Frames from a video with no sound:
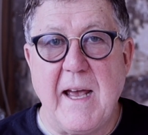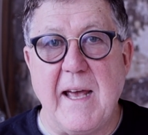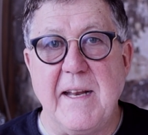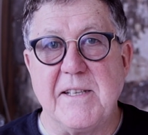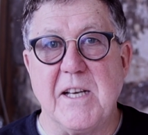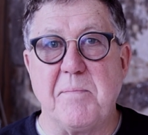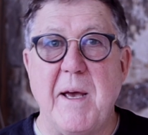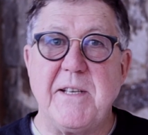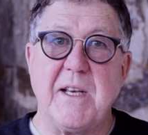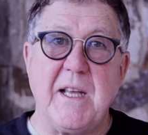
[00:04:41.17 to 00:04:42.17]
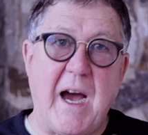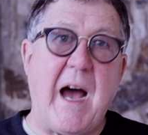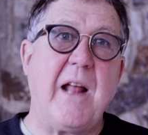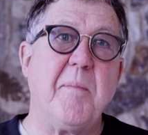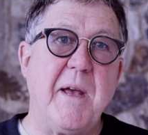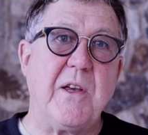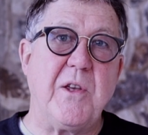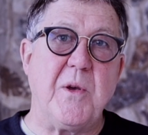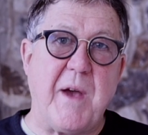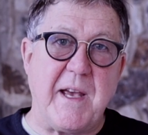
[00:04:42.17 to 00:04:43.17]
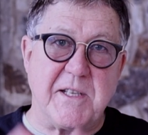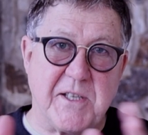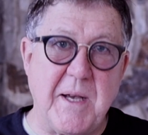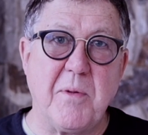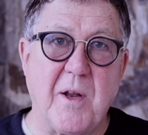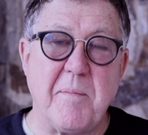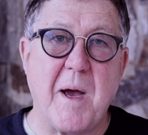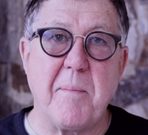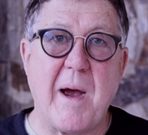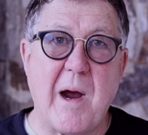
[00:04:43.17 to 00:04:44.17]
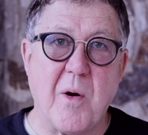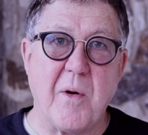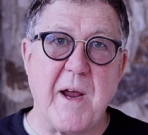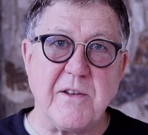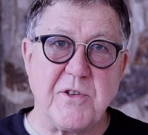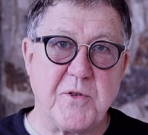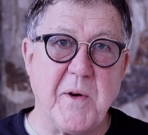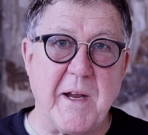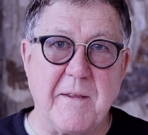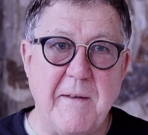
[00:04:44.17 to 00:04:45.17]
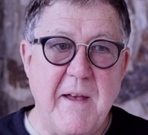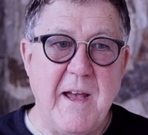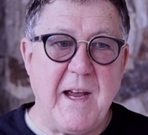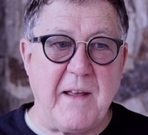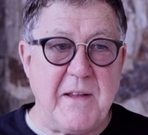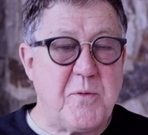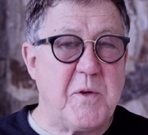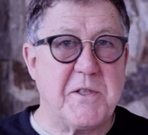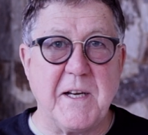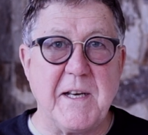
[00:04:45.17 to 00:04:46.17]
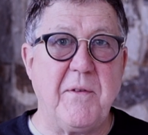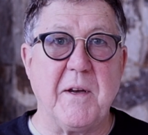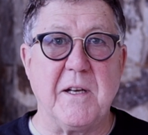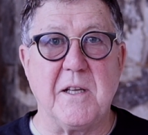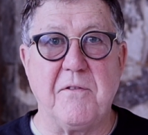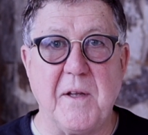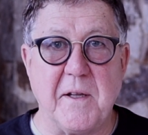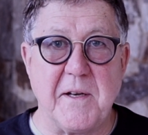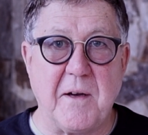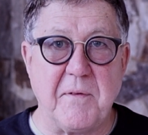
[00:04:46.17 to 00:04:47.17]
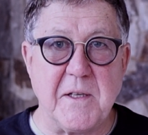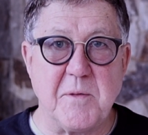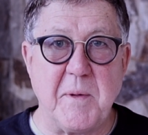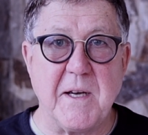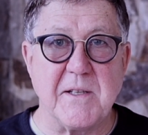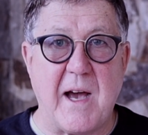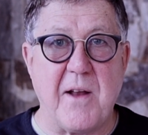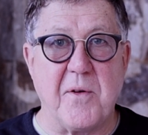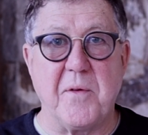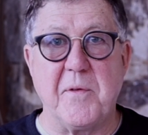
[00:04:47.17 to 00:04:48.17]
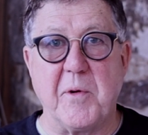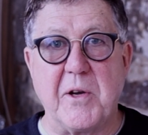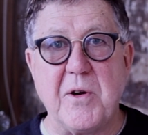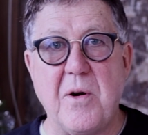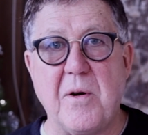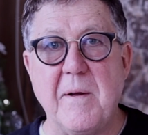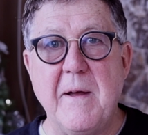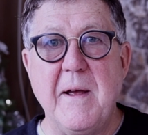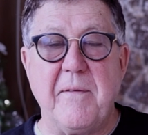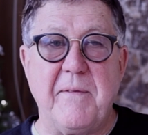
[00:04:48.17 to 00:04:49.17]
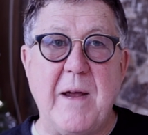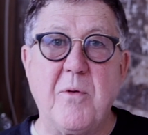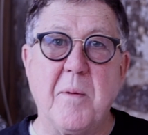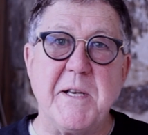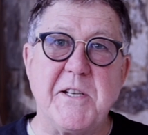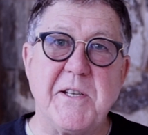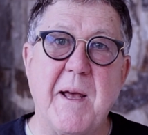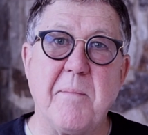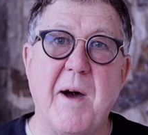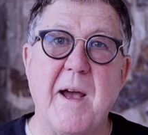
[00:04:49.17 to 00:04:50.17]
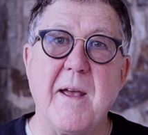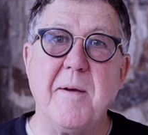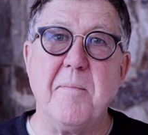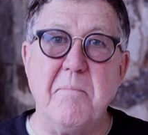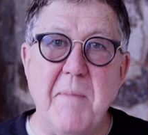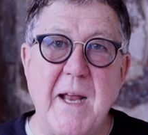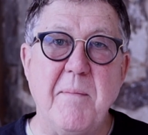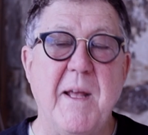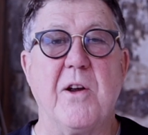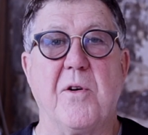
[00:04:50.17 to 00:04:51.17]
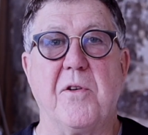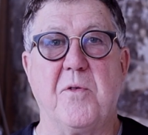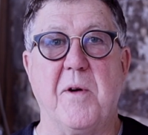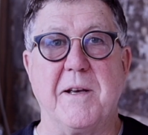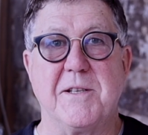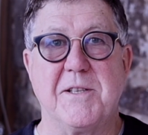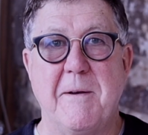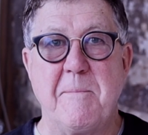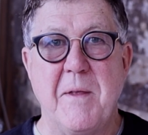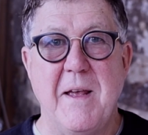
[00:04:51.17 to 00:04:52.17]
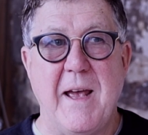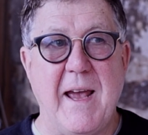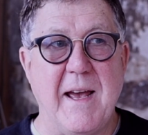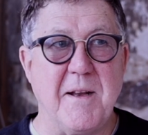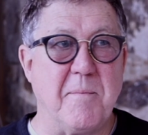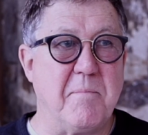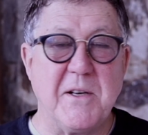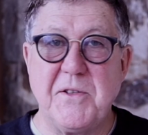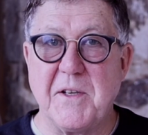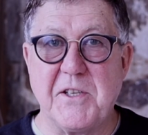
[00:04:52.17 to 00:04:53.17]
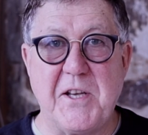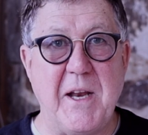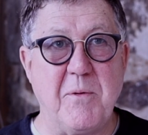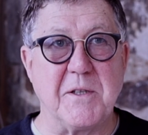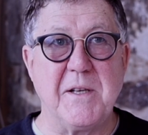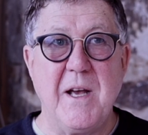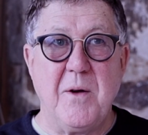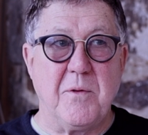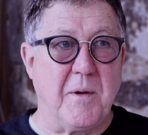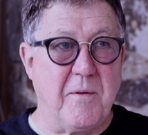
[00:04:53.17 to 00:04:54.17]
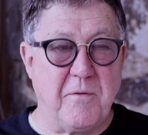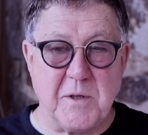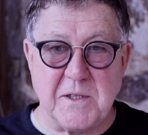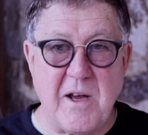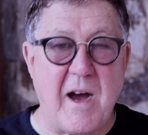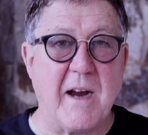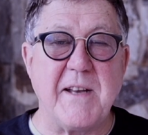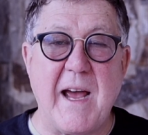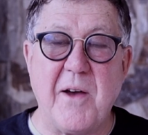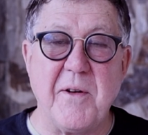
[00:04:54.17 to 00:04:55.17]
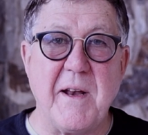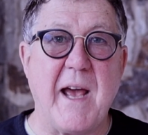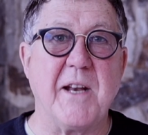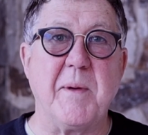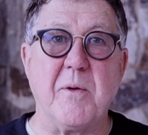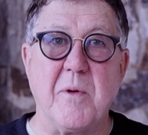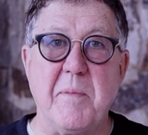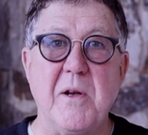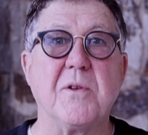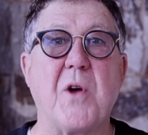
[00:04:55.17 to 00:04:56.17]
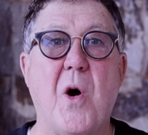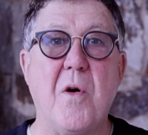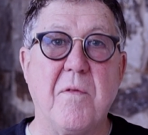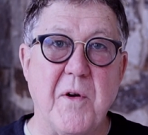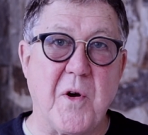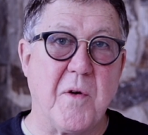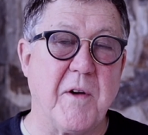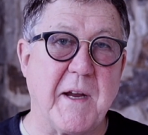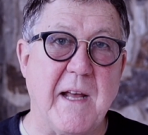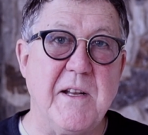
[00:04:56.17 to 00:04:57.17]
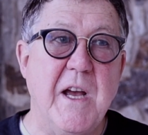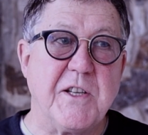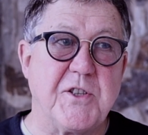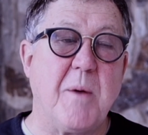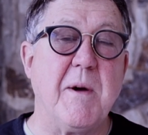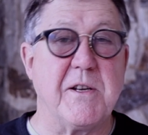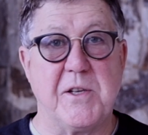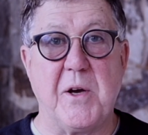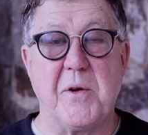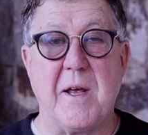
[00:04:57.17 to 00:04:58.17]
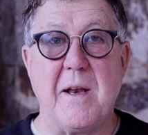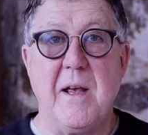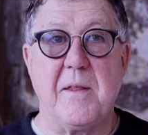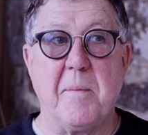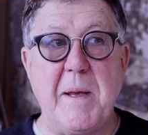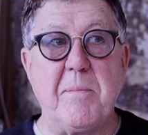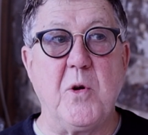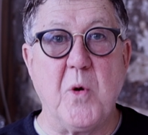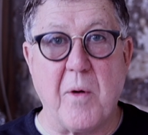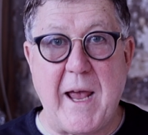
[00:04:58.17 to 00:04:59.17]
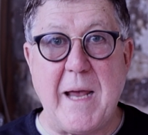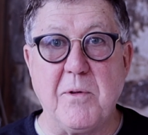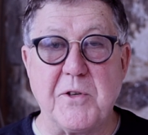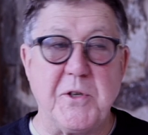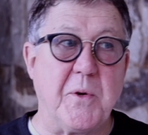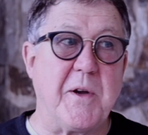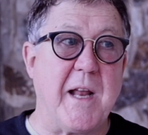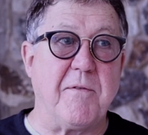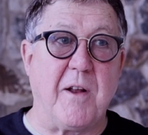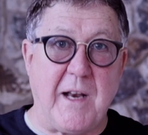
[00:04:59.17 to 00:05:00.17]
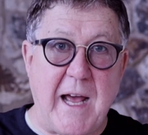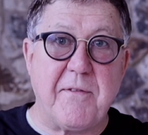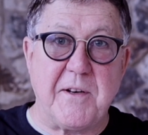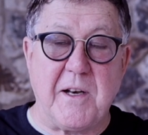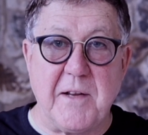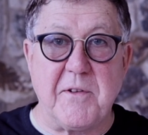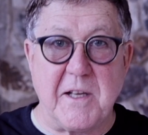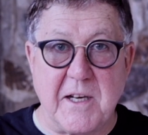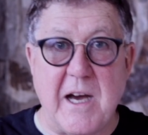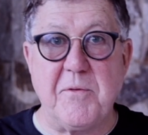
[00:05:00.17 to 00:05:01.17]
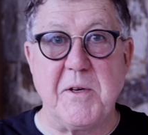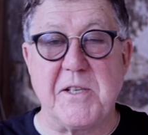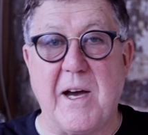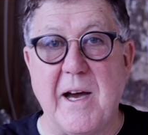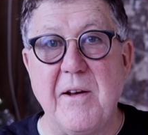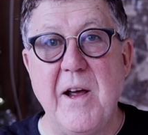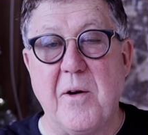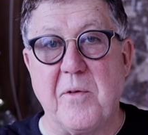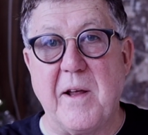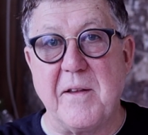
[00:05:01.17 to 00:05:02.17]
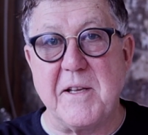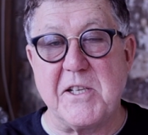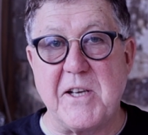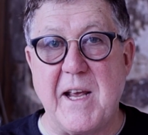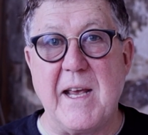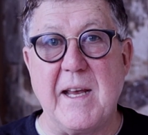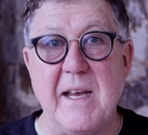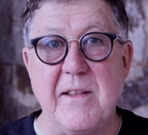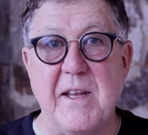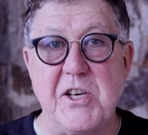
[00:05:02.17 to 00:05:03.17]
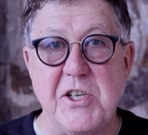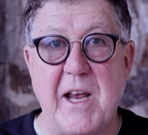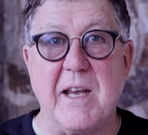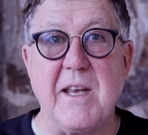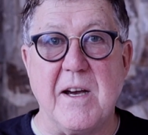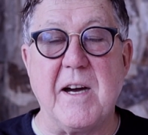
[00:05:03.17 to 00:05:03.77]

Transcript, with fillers: And he says, basically, I'll make you a symbol of my power and strength. And this was significant to the Philadelphians because I don't know if you recall, they were beset by many, many earthquakes and much of the city was was knocked down and had to be rebuilt over and over again. So much so that the people who were able to kind of left and lived in the countryside rather than staying in the shaking,